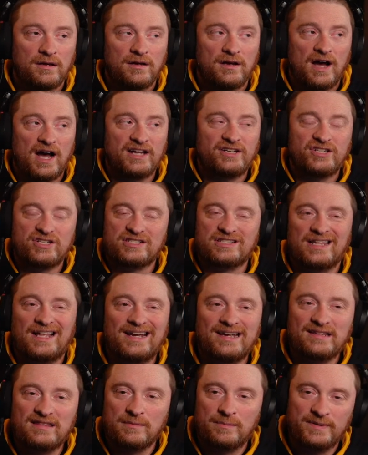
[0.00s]
I just
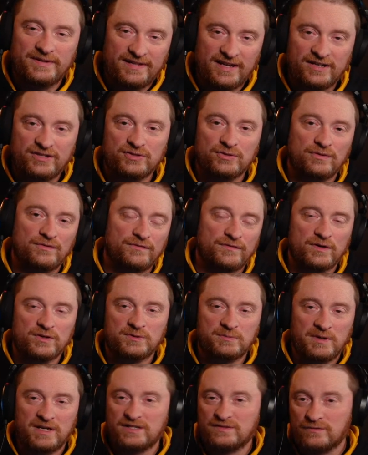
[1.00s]
like the potential of first
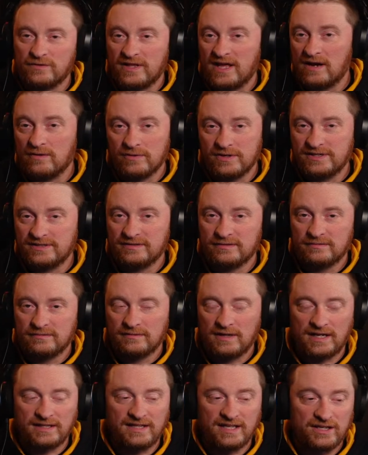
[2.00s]
base for that reason.
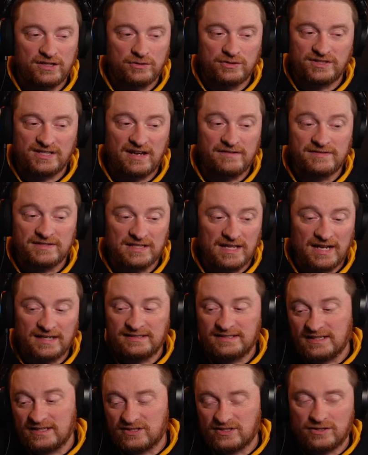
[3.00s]
I think you save his legs,
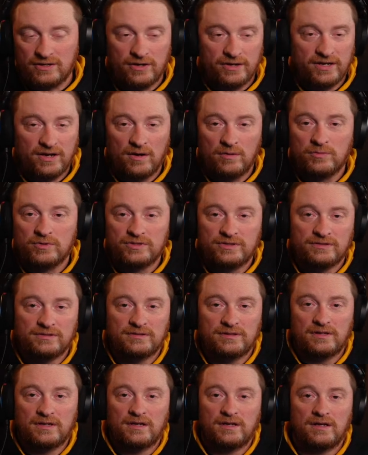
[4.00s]
he hits 30 homers,
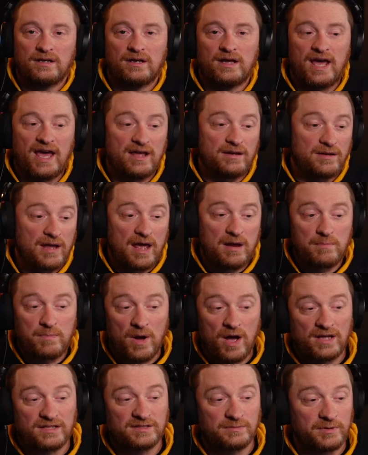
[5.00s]
and
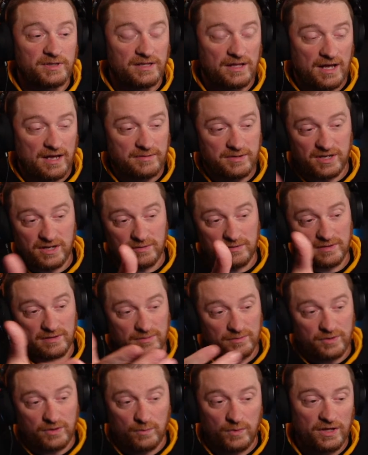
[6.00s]
possibly.
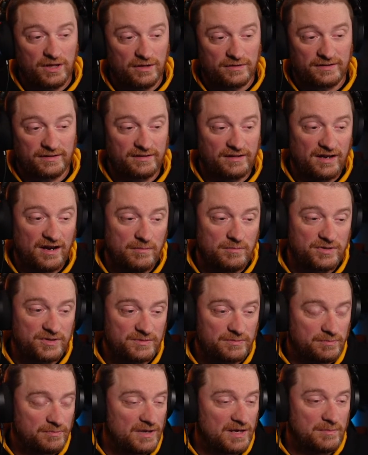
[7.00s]
We looked at the numbers.
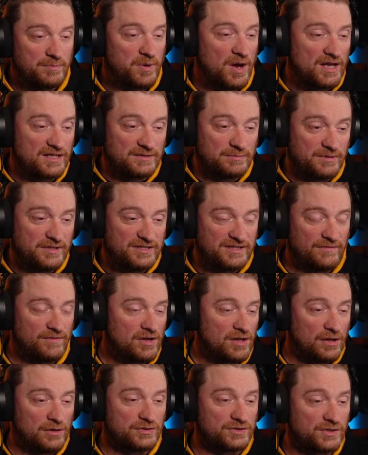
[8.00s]
Possibly he's even
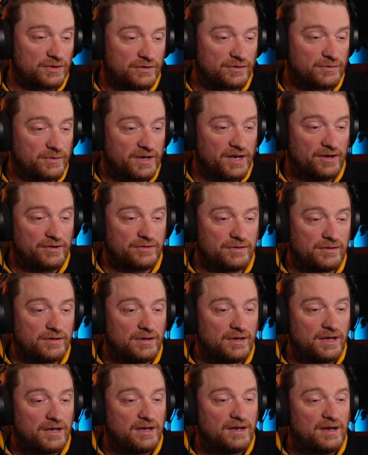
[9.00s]
closer to 300.
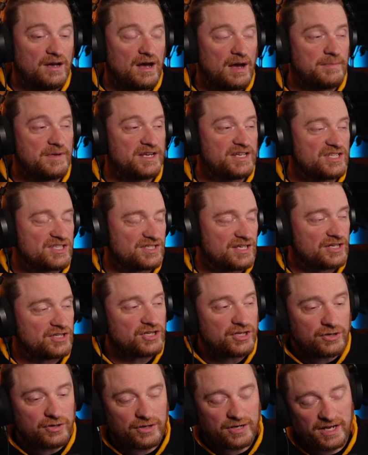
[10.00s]
I mean, he's such
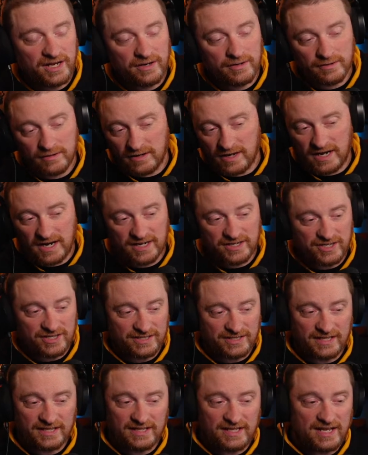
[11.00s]
a good hitter, and I just
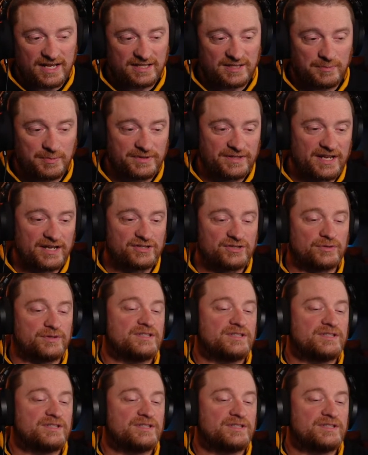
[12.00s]
think he has potential.